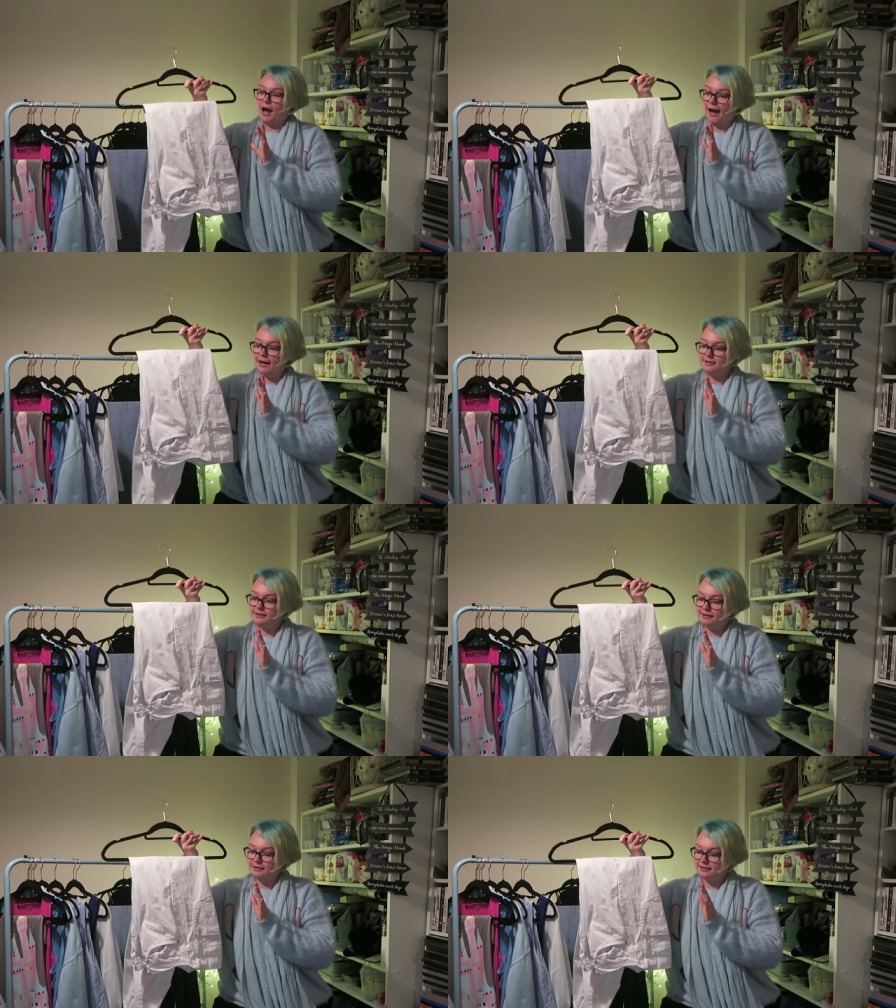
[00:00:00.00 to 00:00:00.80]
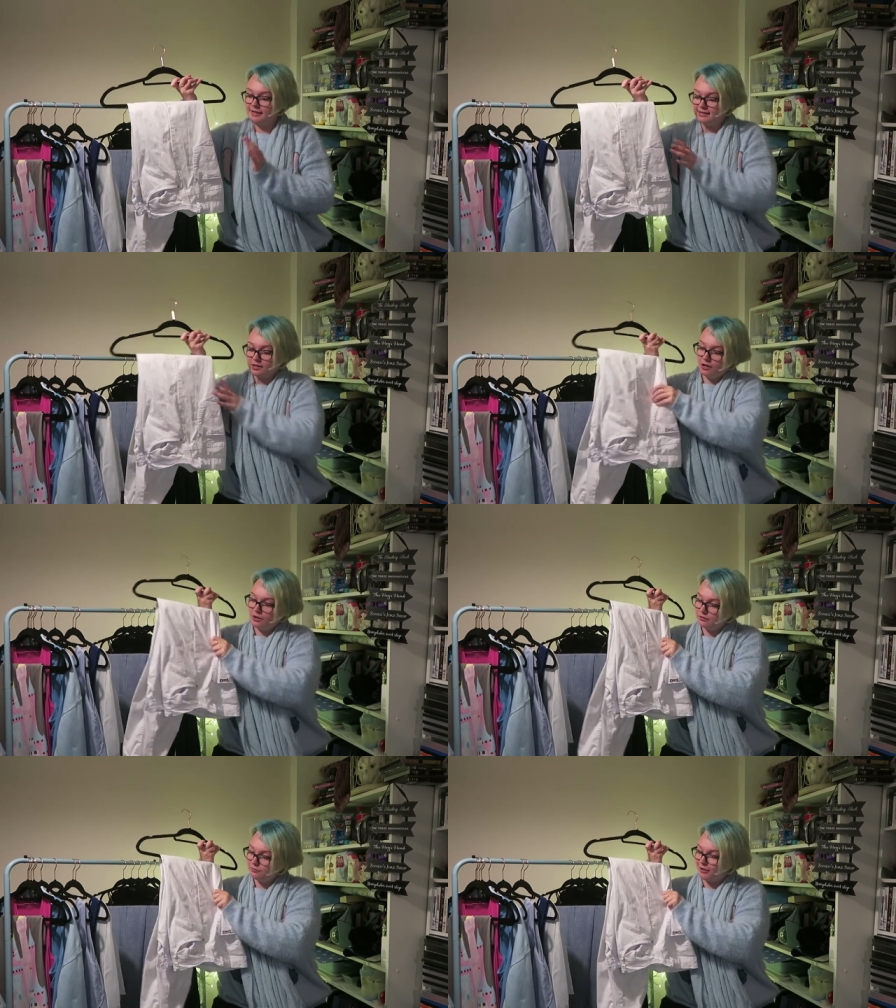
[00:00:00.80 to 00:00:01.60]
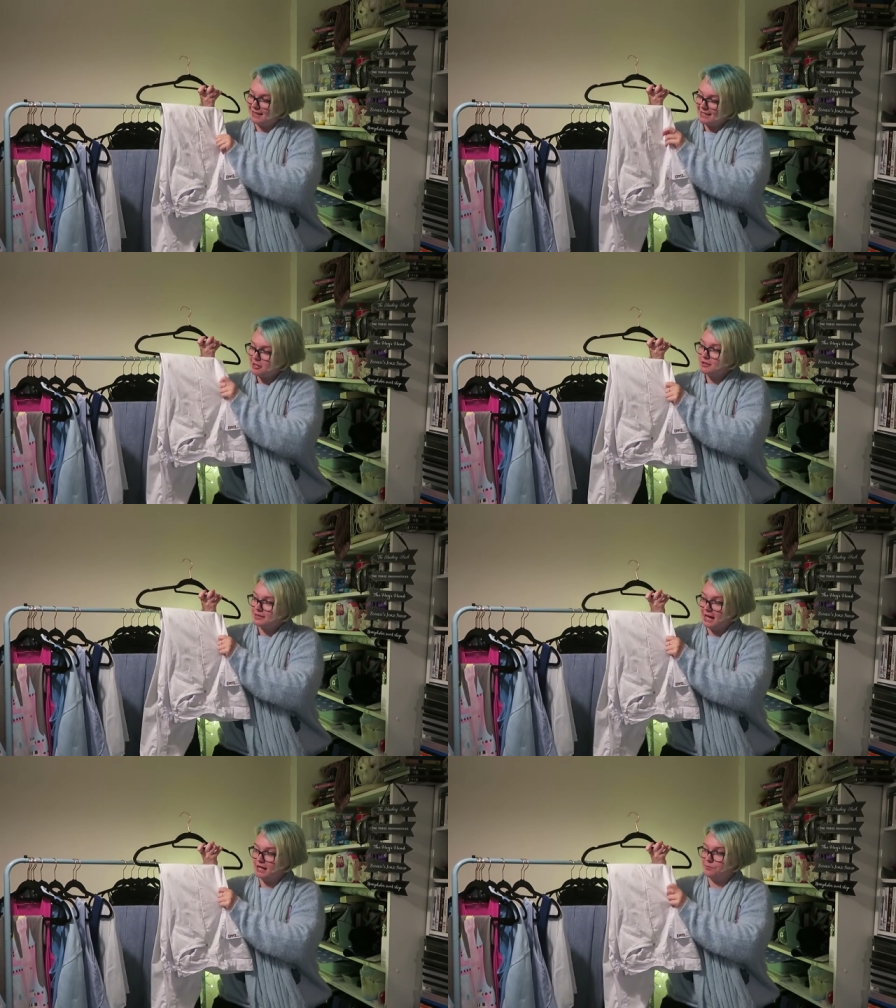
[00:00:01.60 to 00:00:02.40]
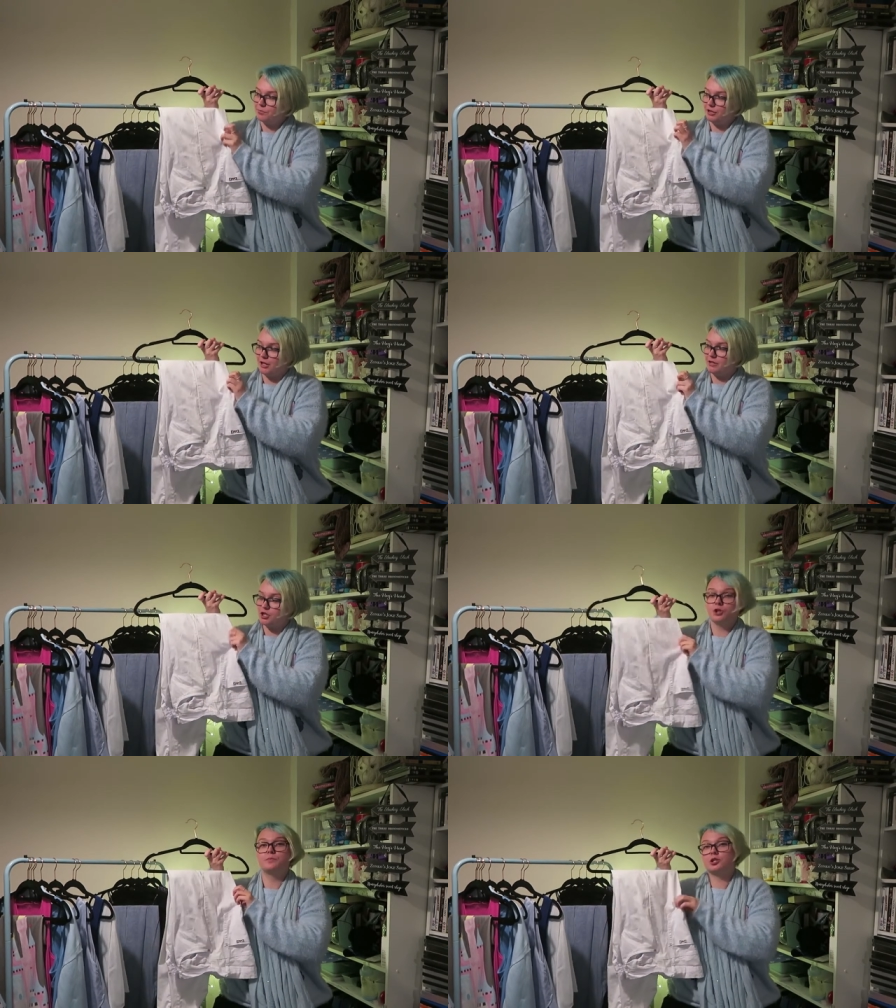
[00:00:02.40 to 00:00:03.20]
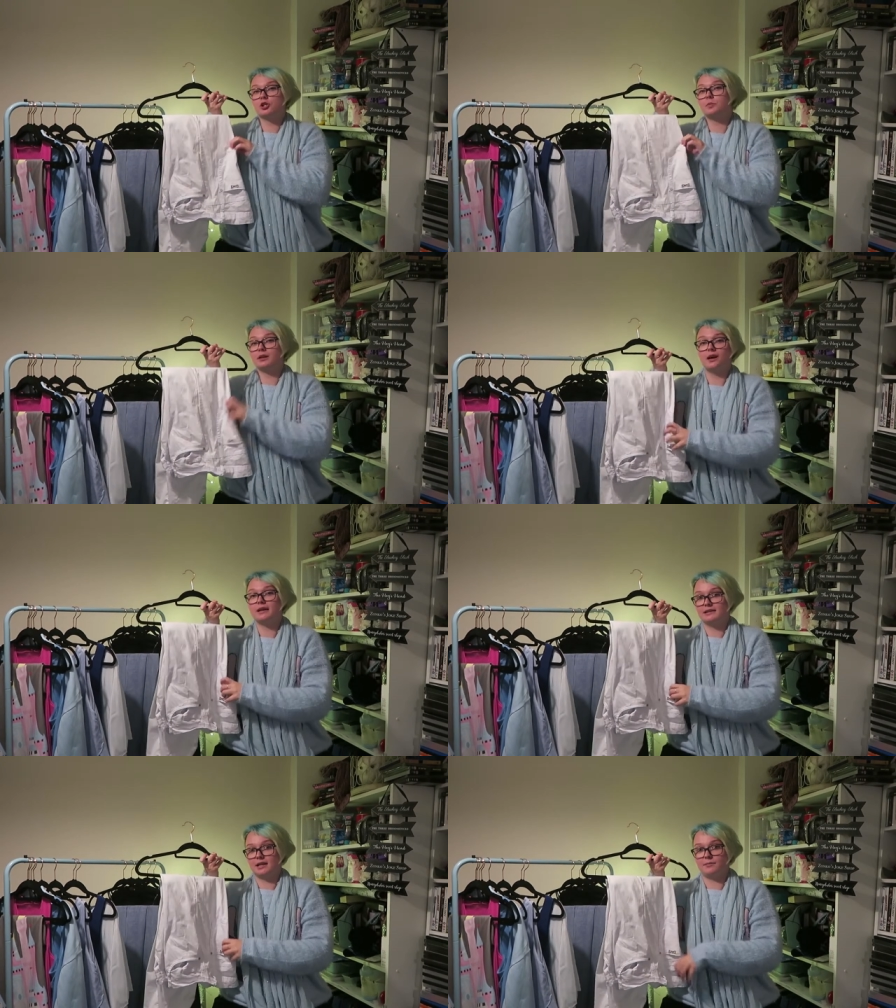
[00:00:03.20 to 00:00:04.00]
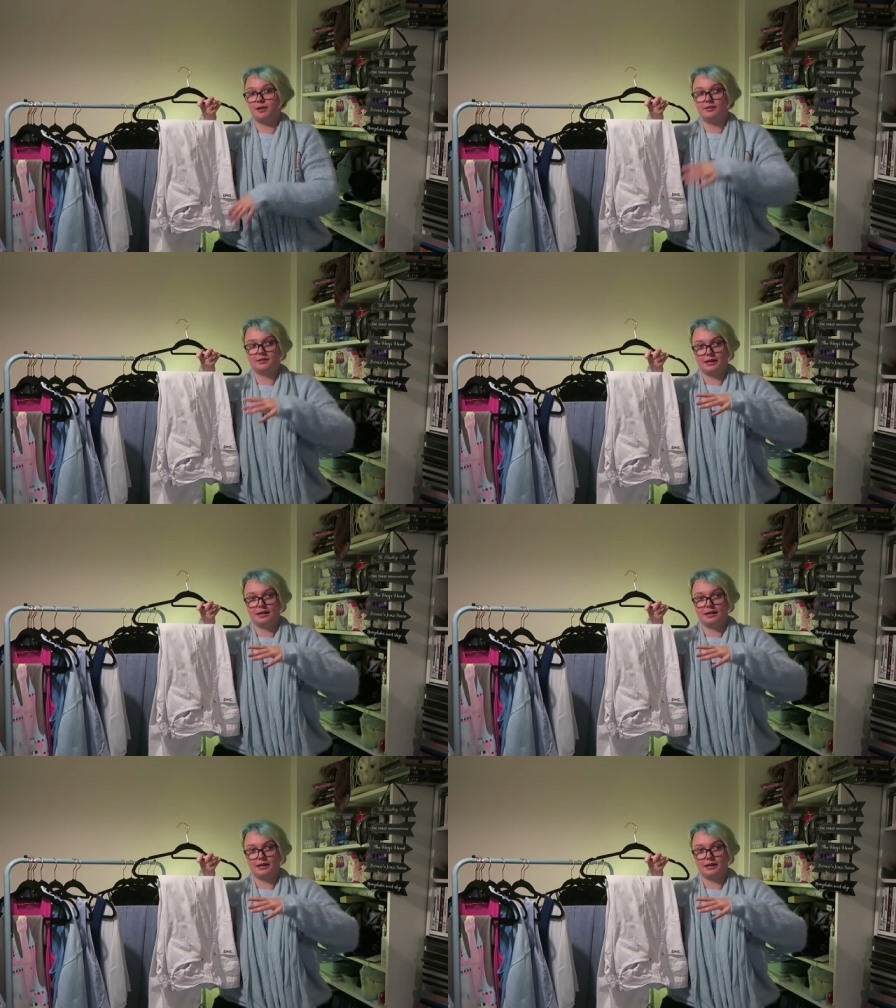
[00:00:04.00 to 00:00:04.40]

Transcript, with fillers: And these aren't, well, these are denim, but they're super, super light denim.